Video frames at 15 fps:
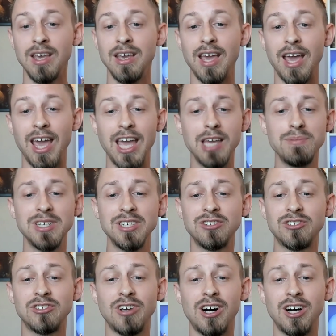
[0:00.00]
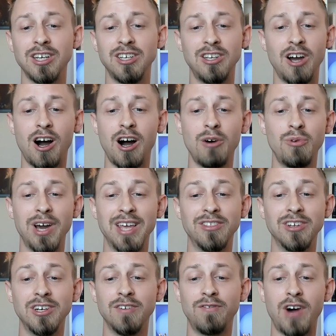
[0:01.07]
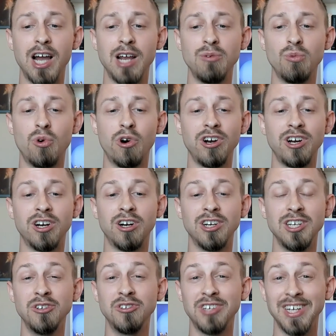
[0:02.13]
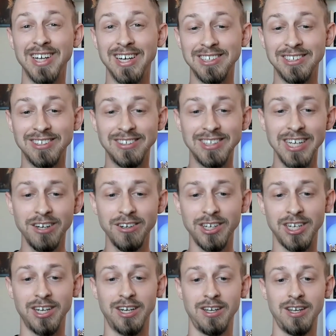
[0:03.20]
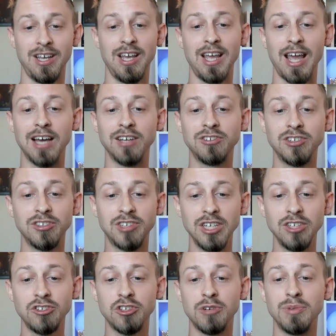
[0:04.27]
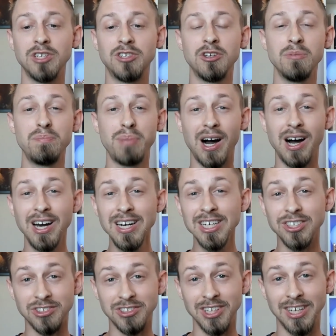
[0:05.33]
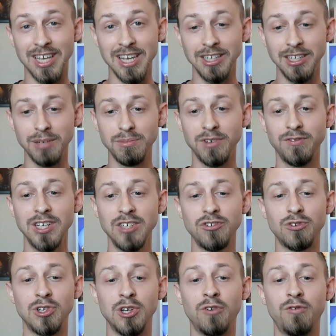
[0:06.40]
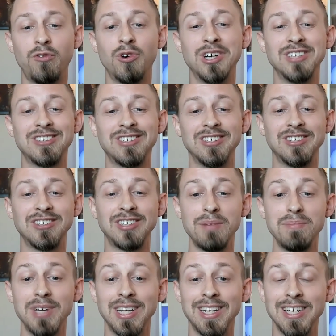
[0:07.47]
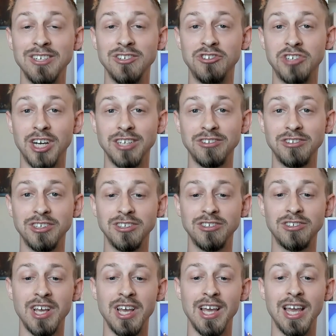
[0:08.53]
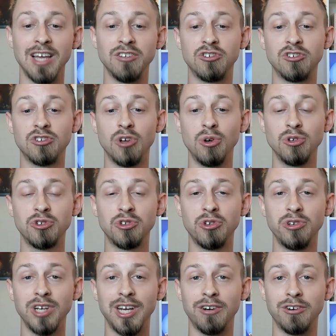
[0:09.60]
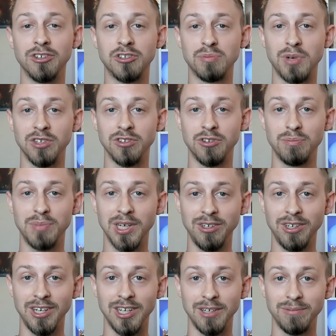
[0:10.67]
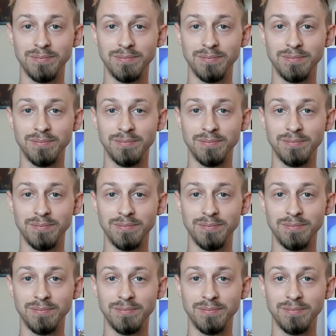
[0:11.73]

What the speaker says: Amos saw Yahweh, the divine warrior, using Assyria as his instrument to punish the kingdom of Israel for its systemic injustice and social irresponsibility.